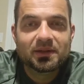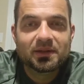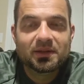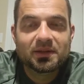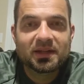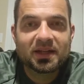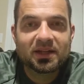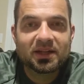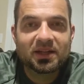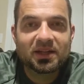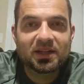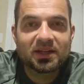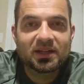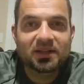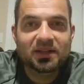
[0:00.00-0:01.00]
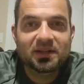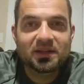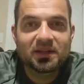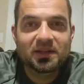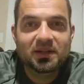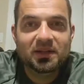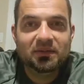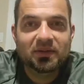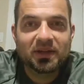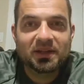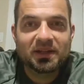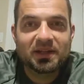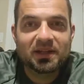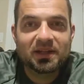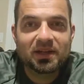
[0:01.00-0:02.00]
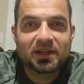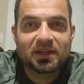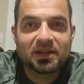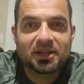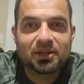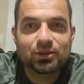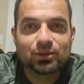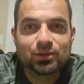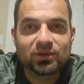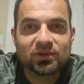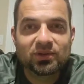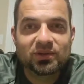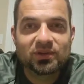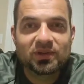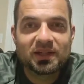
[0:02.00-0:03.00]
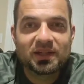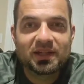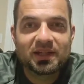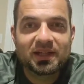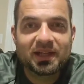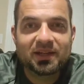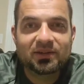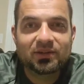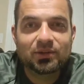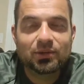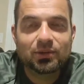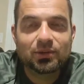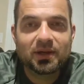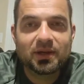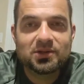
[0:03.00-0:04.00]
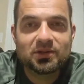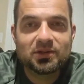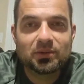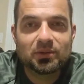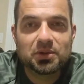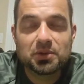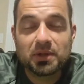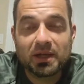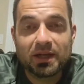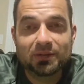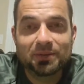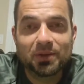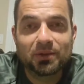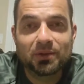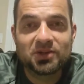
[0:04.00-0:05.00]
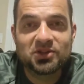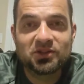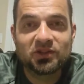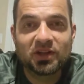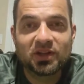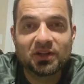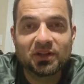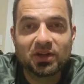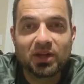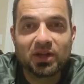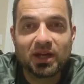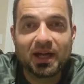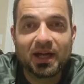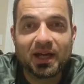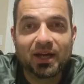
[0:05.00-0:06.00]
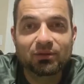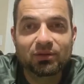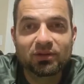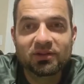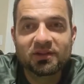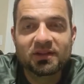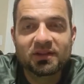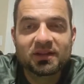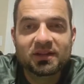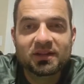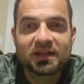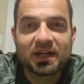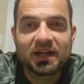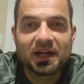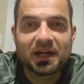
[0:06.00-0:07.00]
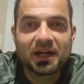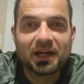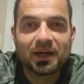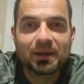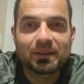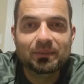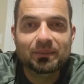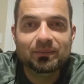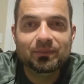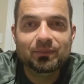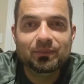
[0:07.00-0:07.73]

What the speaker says: Kelly, if I get online courses, can I ask you questions? Well, you can ask me questions on the lives. Um,